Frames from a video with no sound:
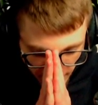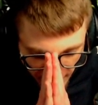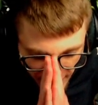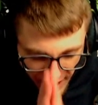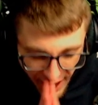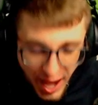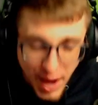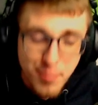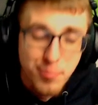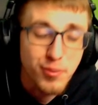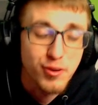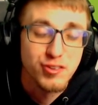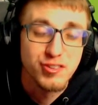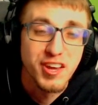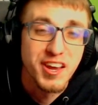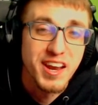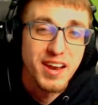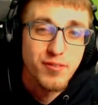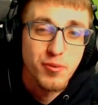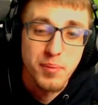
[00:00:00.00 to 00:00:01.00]
I
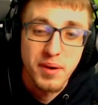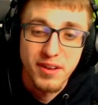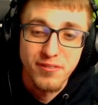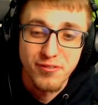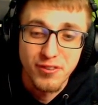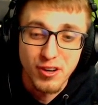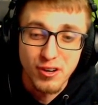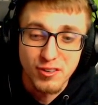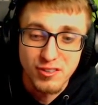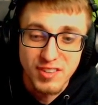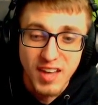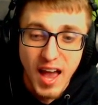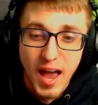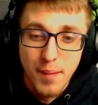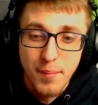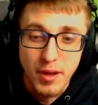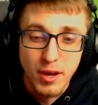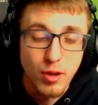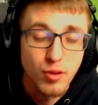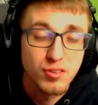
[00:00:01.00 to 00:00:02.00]
appreciate everybody for your time.
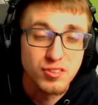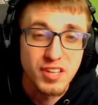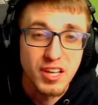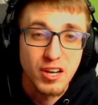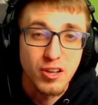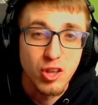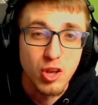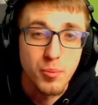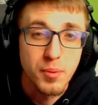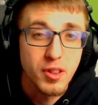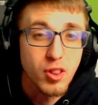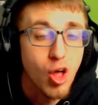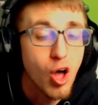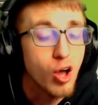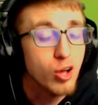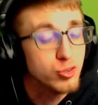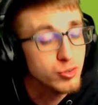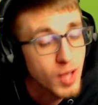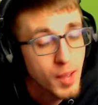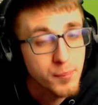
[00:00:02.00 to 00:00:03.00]
I know this is getting a little bit
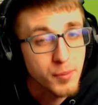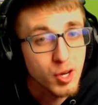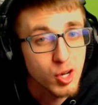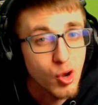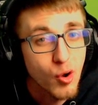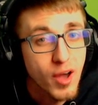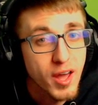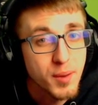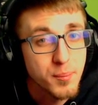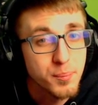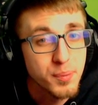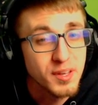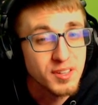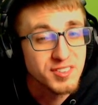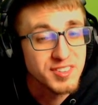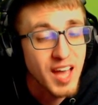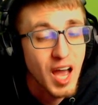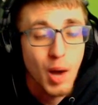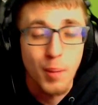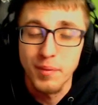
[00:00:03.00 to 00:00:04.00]
long, so I'm going to go ahead and peace
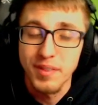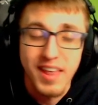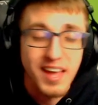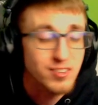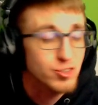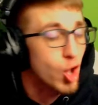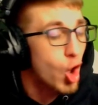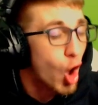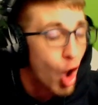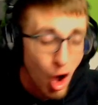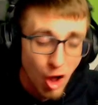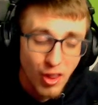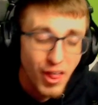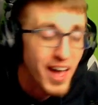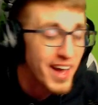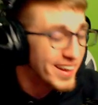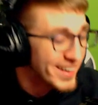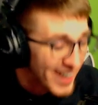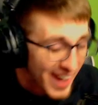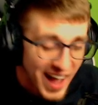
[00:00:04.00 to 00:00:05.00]
out, but that's all
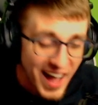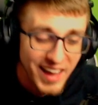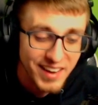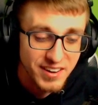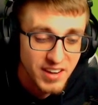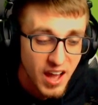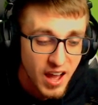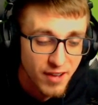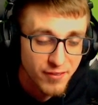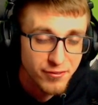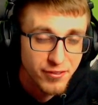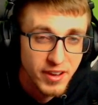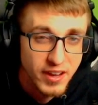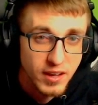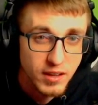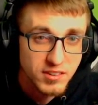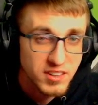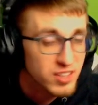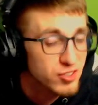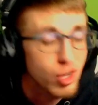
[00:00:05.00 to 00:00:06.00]
I got,
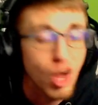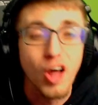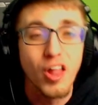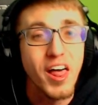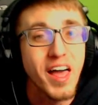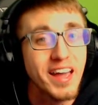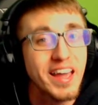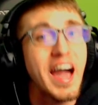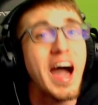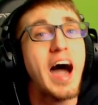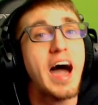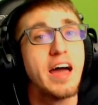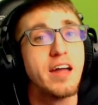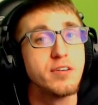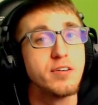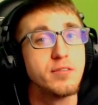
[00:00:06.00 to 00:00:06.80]
Donphans. That's all I got.